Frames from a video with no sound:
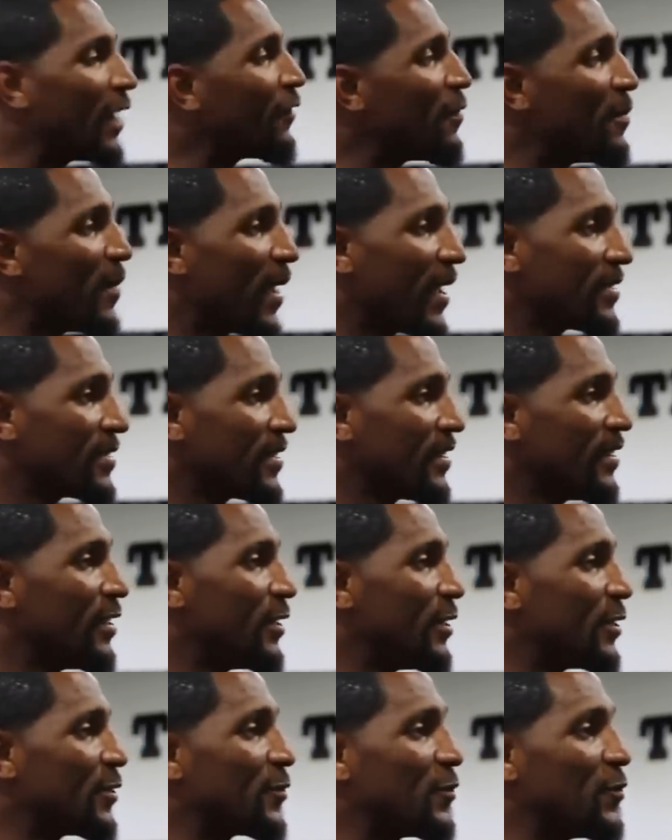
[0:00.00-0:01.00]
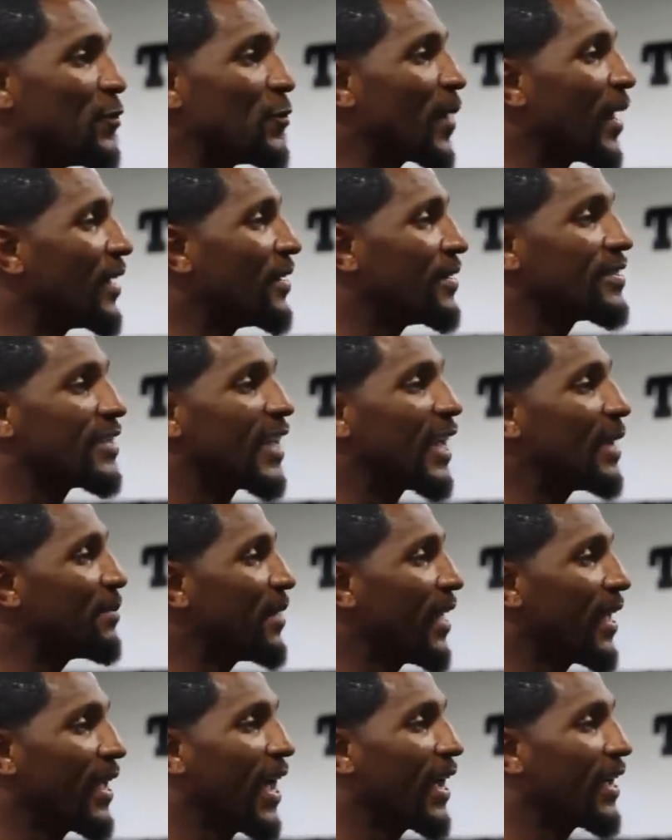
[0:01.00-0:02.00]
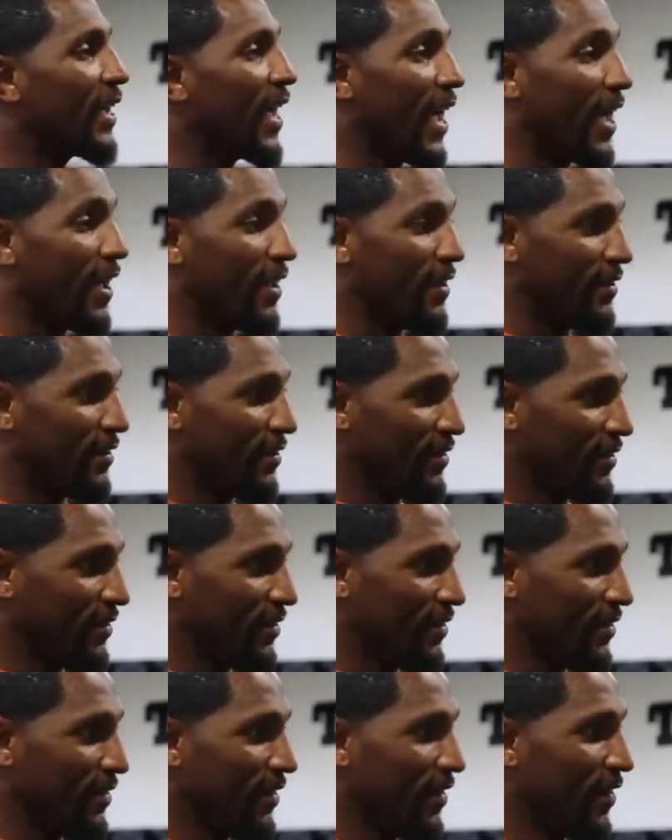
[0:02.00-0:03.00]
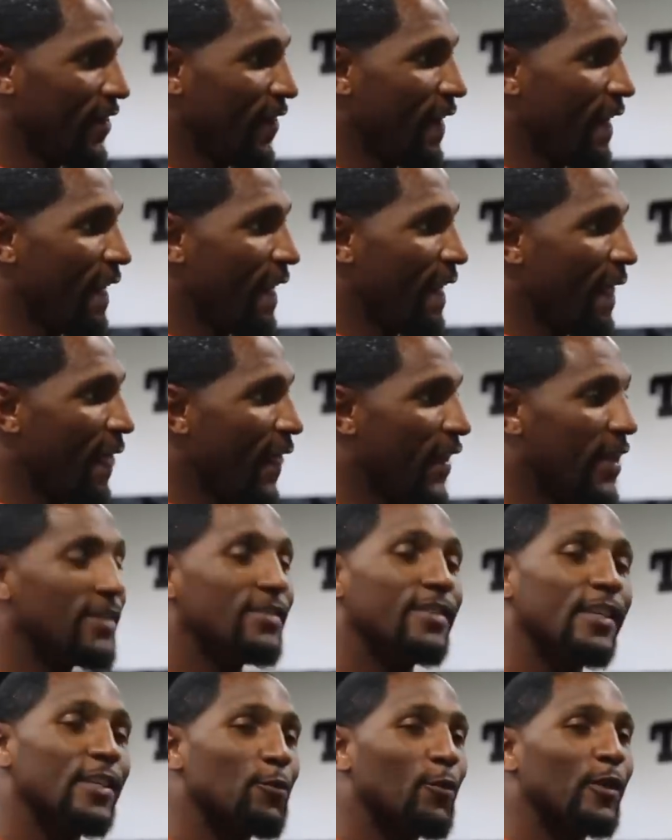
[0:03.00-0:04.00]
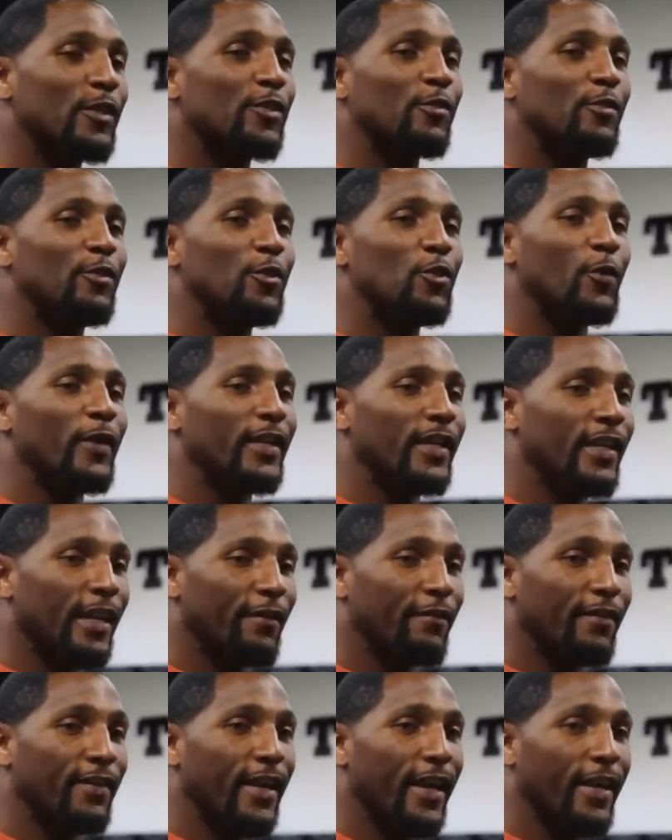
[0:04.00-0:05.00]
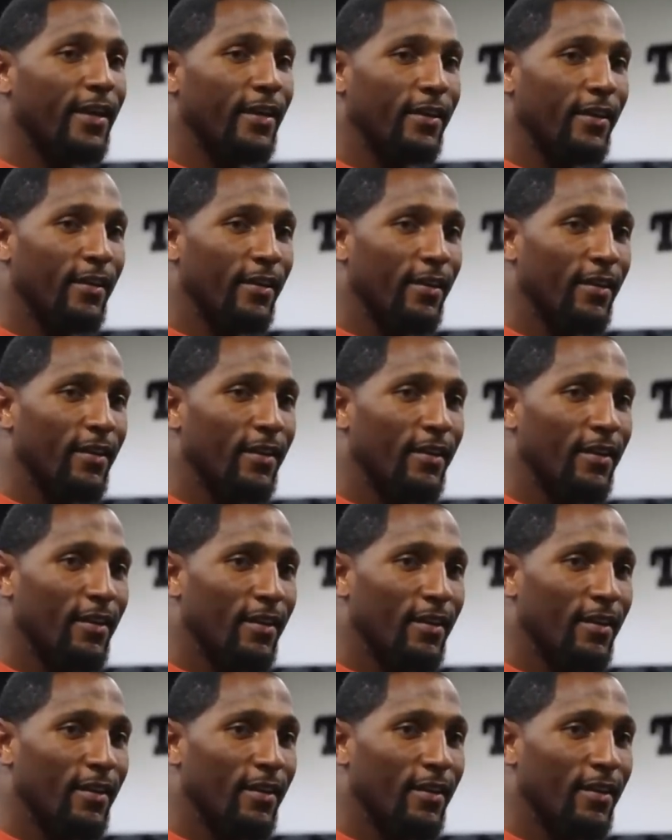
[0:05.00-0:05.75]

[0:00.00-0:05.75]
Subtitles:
And every man sitting in this room got the same thing I got. It's just what you do with it every day.